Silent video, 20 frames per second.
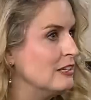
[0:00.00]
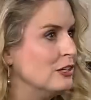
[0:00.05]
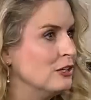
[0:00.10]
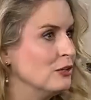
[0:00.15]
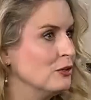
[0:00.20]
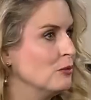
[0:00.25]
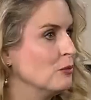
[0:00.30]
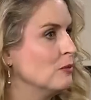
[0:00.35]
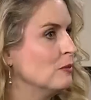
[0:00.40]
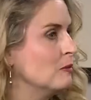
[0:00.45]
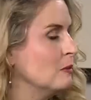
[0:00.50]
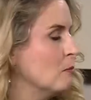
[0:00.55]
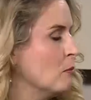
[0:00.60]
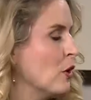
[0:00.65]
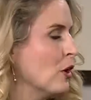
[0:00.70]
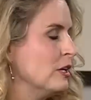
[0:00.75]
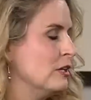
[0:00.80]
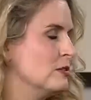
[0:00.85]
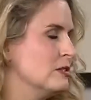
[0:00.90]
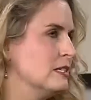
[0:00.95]
you know
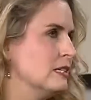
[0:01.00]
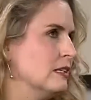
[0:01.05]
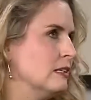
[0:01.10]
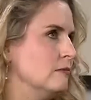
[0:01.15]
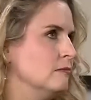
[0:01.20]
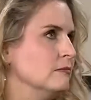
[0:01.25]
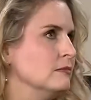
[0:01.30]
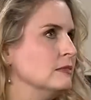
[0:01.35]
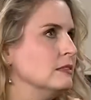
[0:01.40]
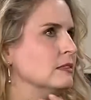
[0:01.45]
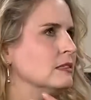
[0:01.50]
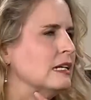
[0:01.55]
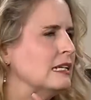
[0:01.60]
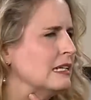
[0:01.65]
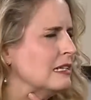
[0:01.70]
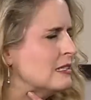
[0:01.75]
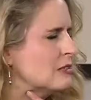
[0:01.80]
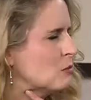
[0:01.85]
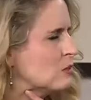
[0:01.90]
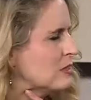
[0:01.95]
Mario said, I
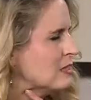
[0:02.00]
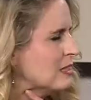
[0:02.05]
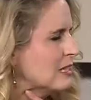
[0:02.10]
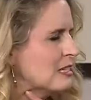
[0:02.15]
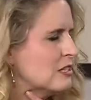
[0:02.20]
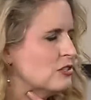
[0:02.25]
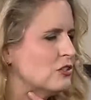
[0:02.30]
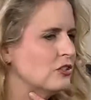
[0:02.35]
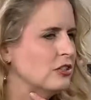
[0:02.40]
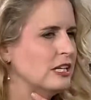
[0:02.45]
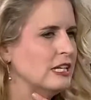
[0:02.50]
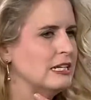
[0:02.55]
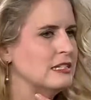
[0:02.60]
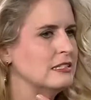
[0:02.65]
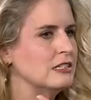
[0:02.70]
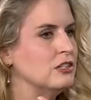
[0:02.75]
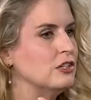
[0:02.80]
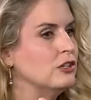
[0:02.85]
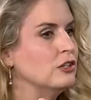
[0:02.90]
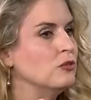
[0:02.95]
guess was it yesterday? He
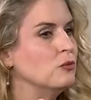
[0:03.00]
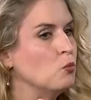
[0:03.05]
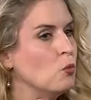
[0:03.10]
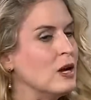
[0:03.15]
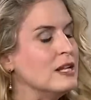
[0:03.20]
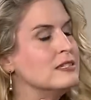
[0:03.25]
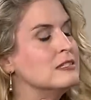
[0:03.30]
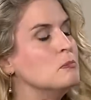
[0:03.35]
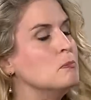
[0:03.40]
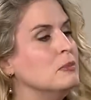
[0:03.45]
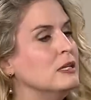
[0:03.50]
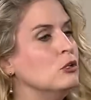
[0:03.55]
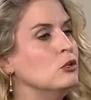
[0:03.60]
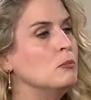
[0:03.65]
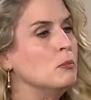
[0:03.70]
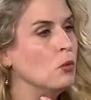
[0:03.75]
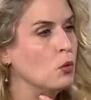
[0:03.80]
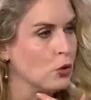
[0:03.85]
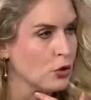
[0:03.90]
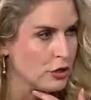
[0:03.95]
said, you know, once
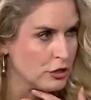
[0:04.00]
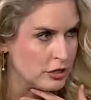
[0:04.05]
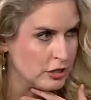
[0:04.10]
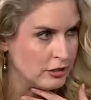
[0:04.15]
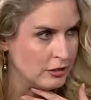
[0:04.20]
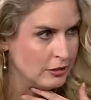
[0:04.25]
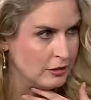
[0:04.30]
Billboard